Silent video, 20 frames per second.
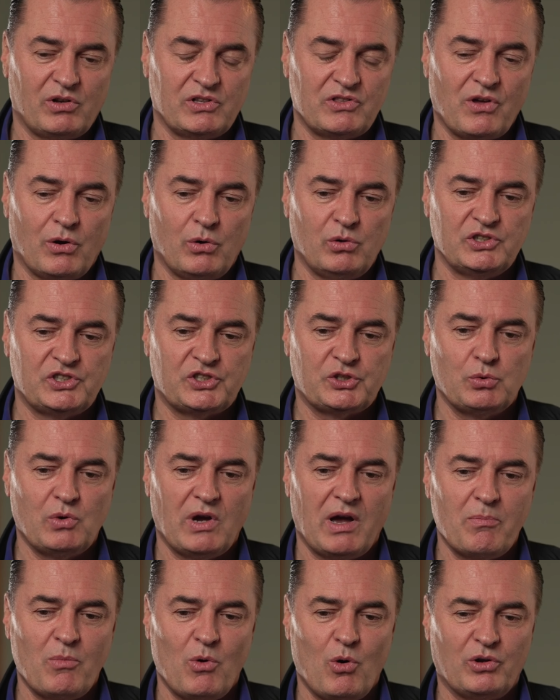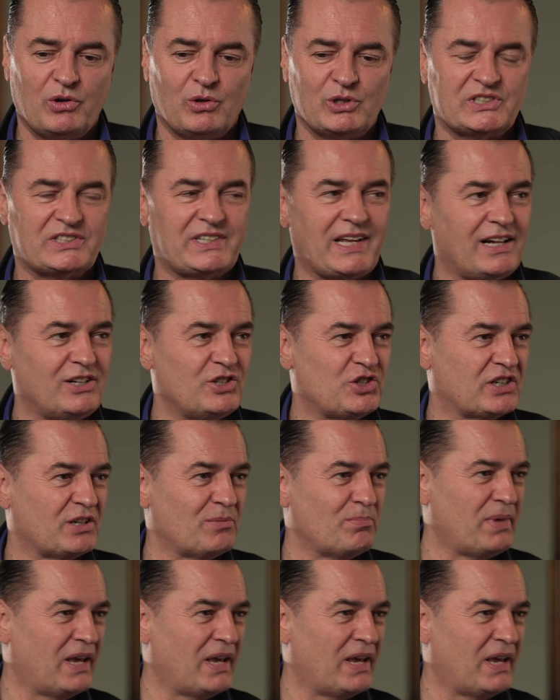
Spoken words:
are those who are more nostalgic and